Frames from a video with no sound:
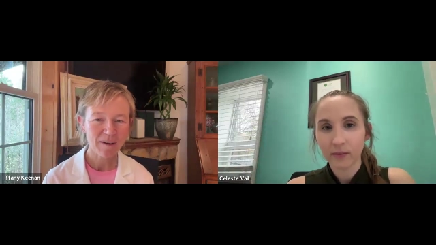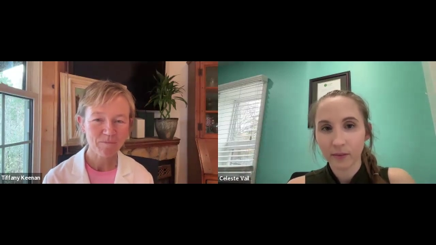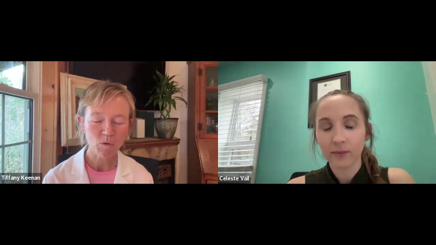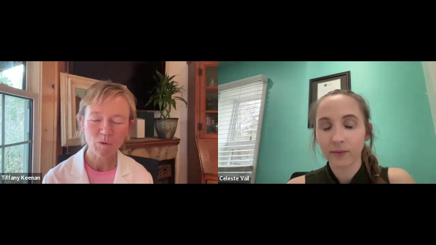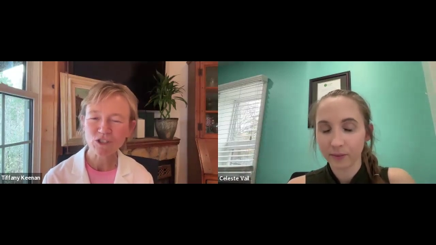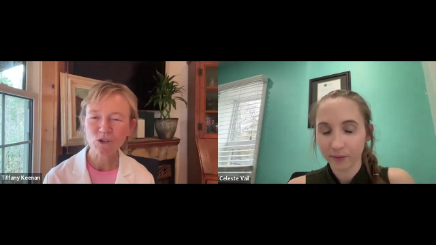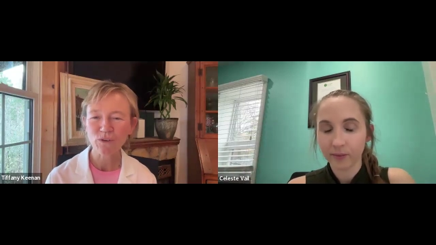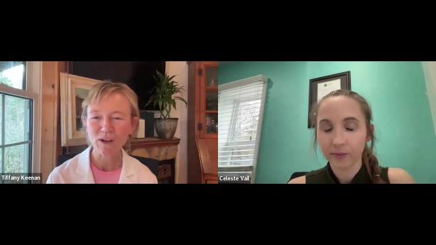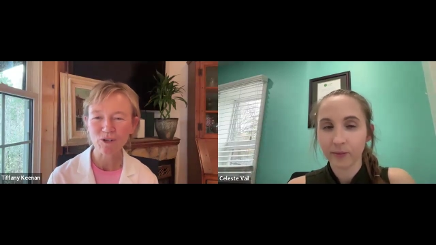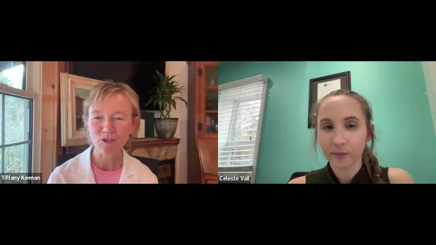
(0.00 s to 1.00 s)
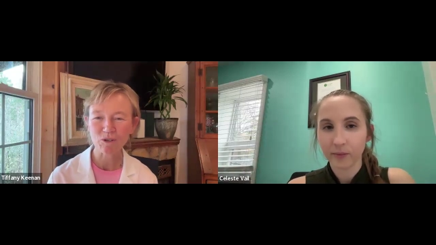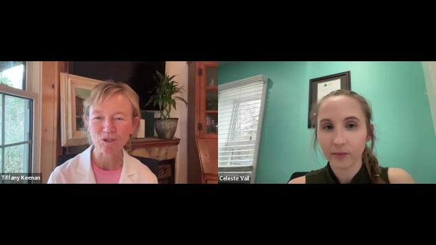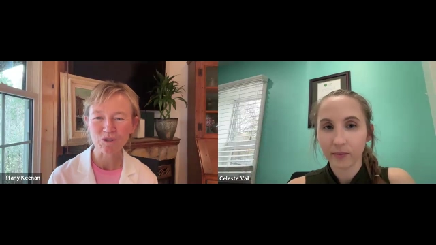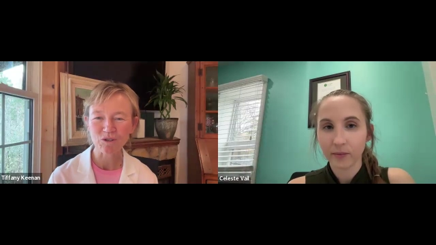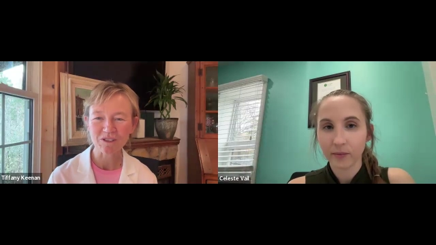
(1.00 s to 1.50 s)
Speaker 1: um, what's your favorite
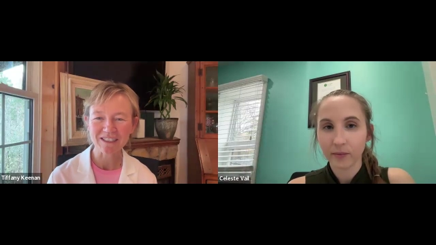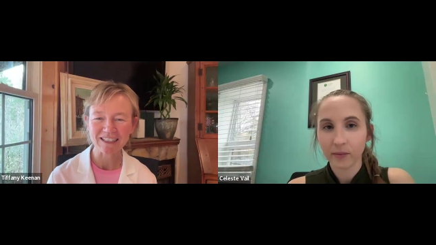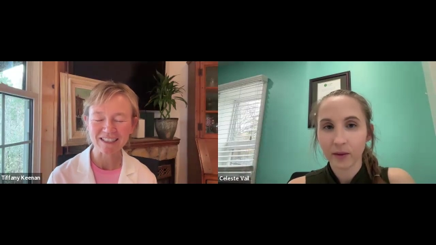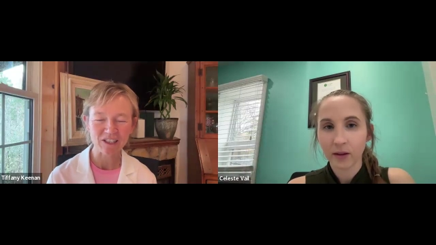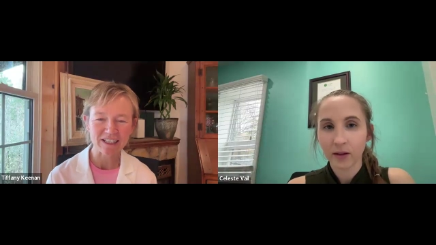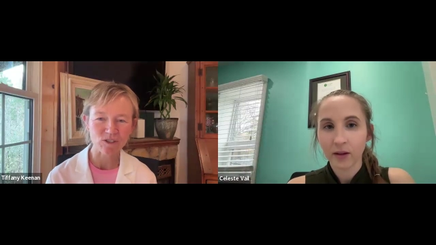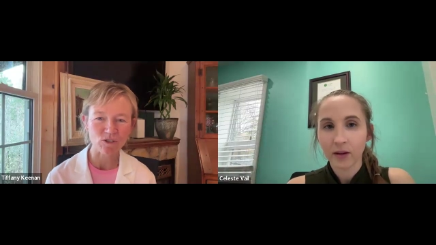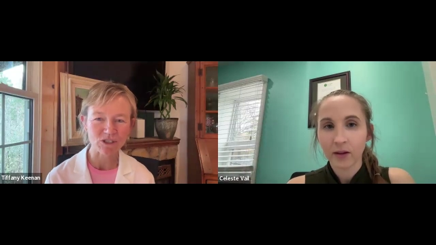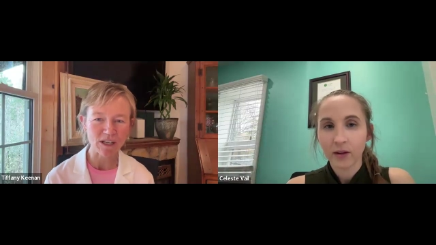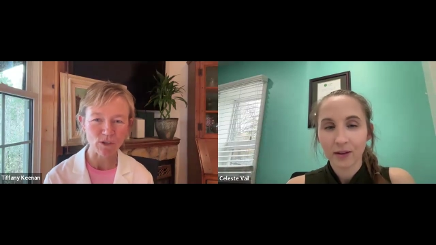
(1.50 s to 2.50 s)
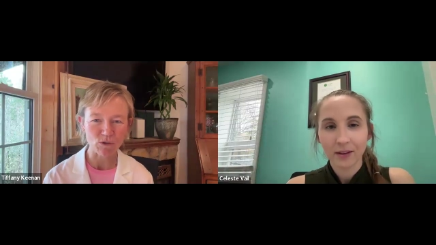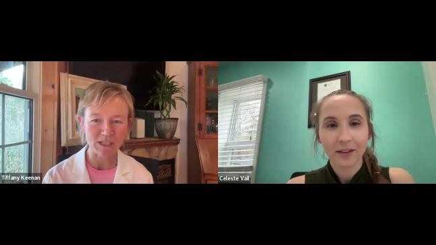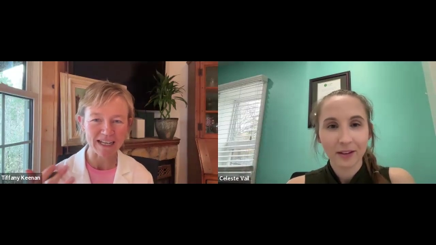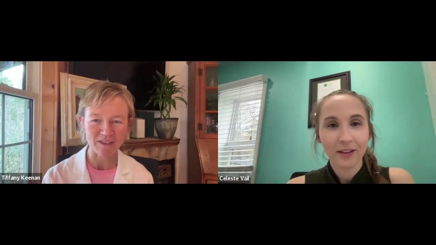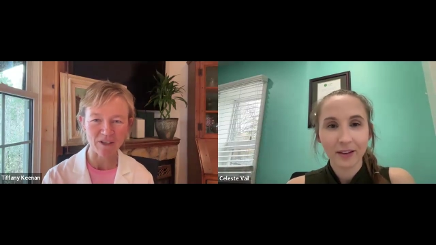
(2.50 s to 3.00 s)
go-to celeste like is there stuff that
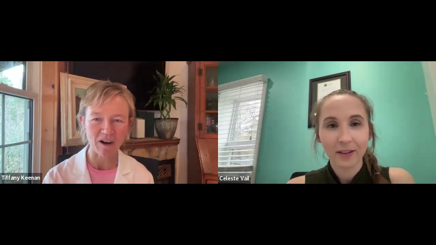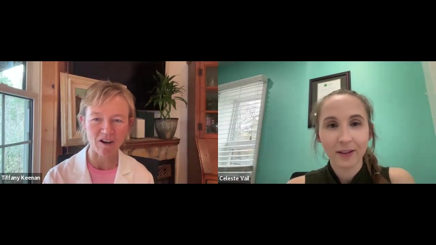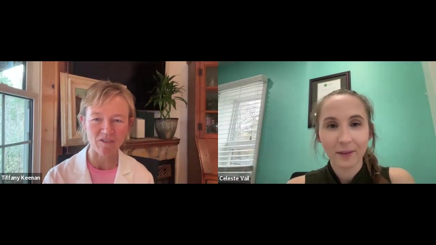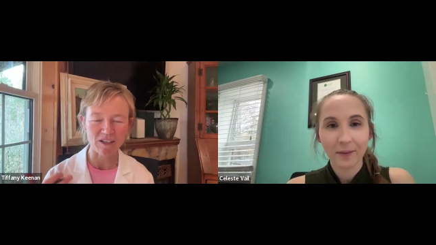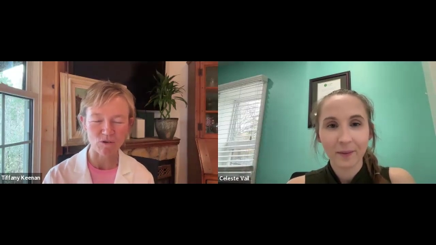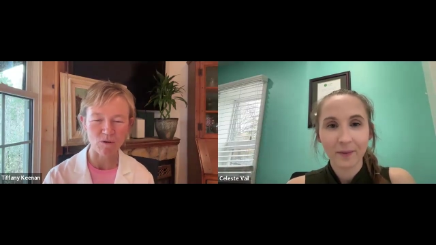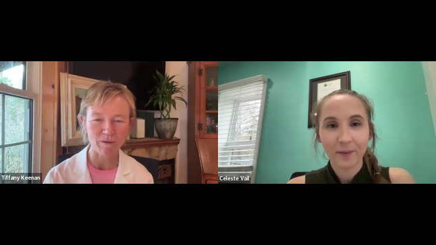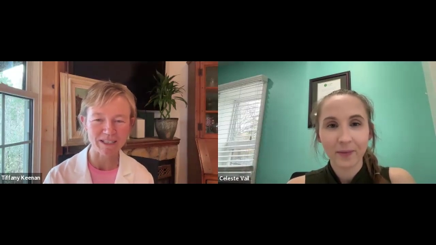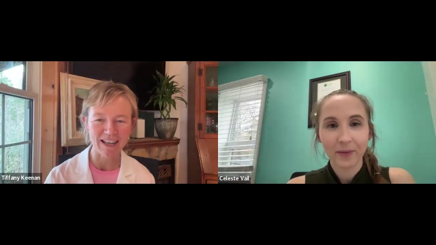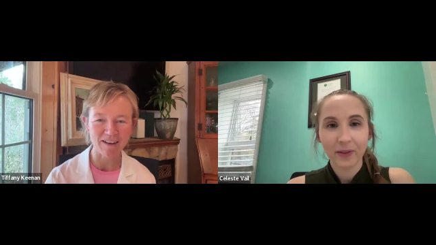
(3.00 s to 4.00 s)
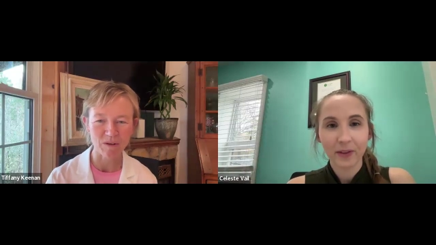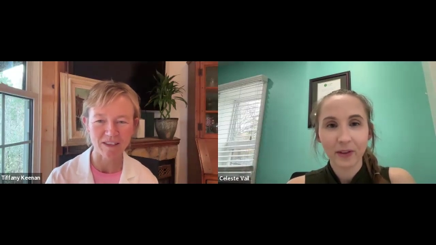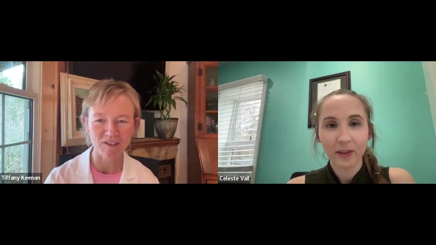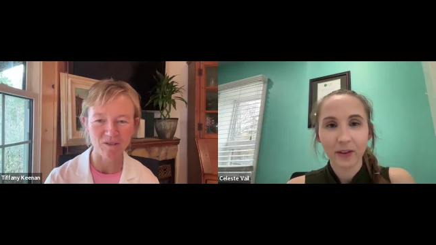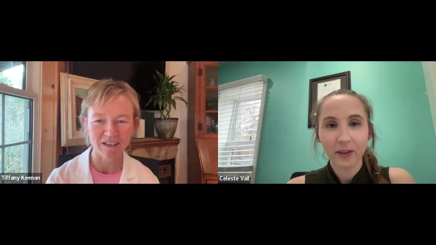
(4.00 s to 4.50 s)
you take in the car that you always have
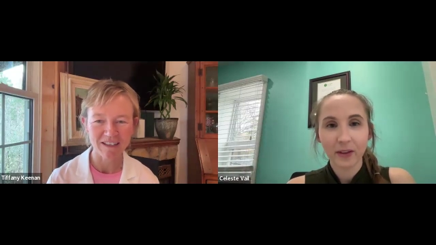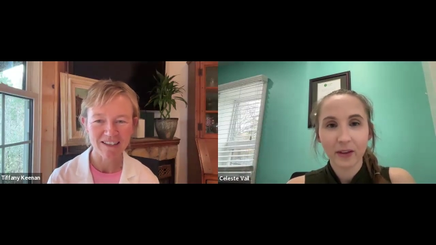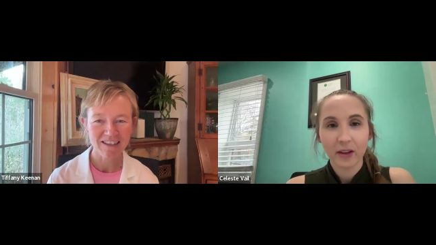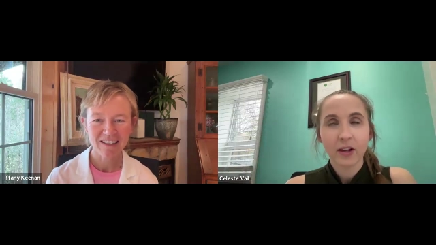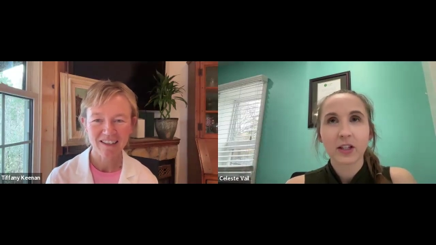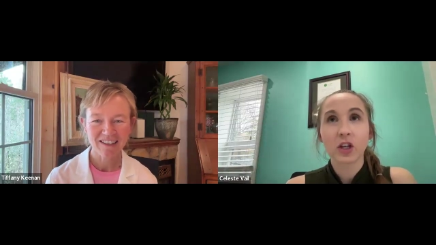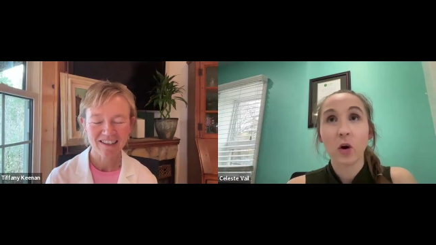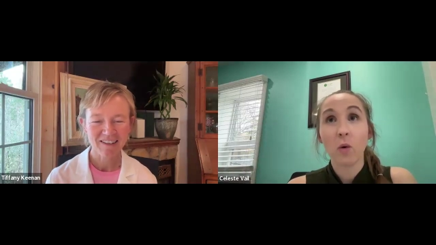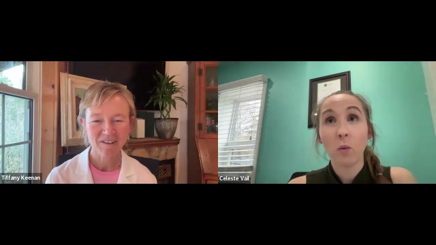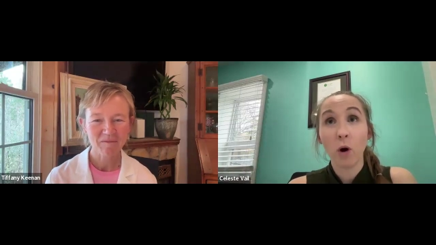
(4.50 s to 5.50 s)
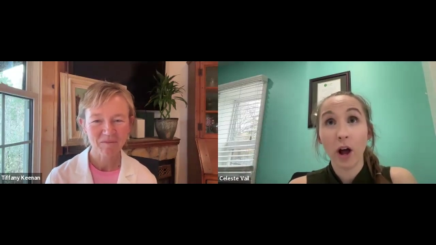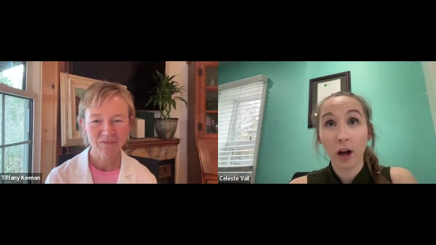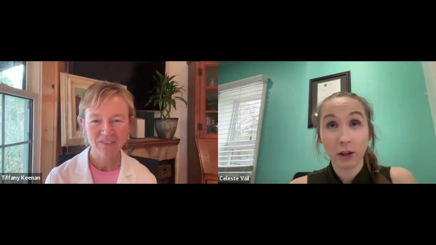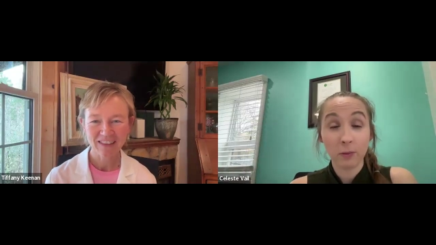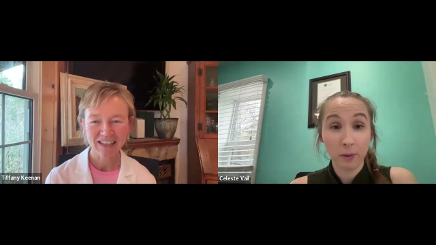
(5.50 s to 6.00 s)
with you
Speaker 2: so
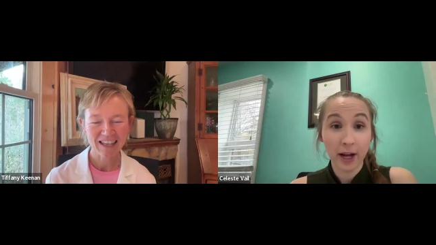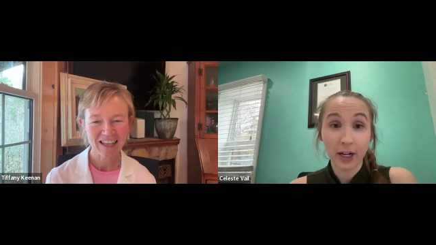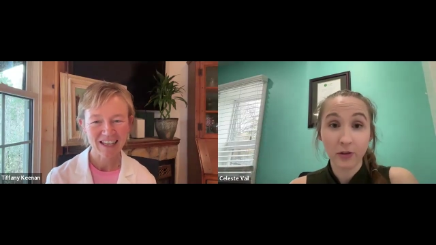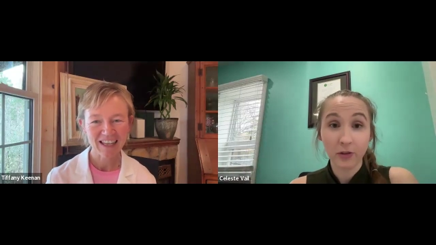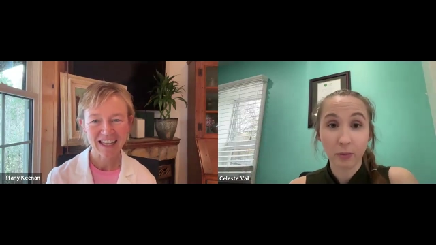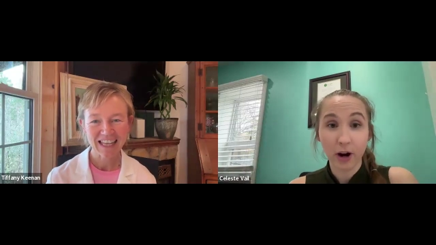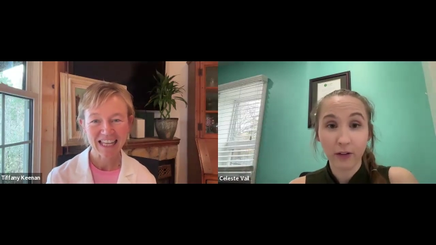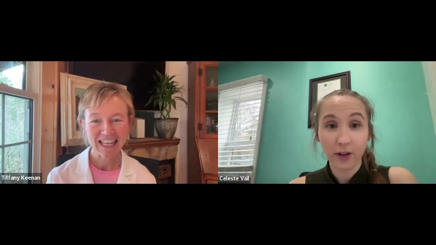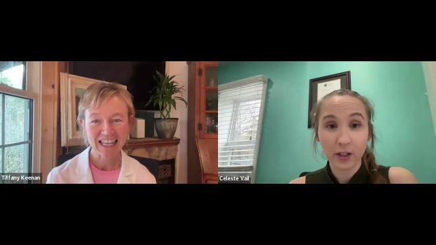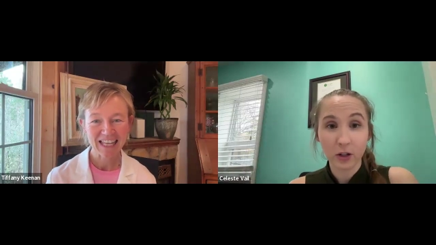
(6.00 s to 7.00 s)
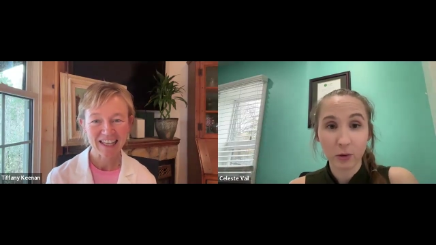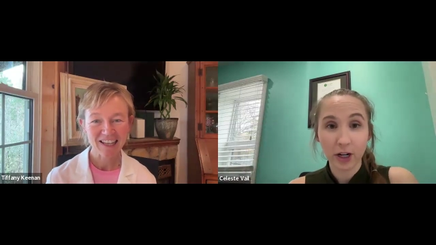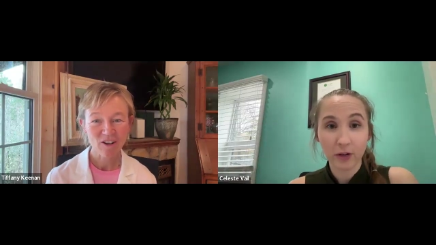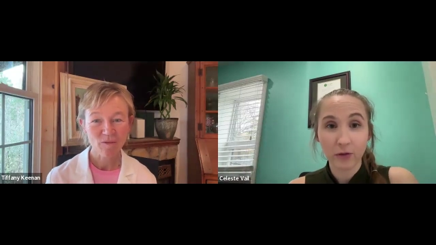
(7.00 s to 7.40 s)
what do you mean what I do for breakfast or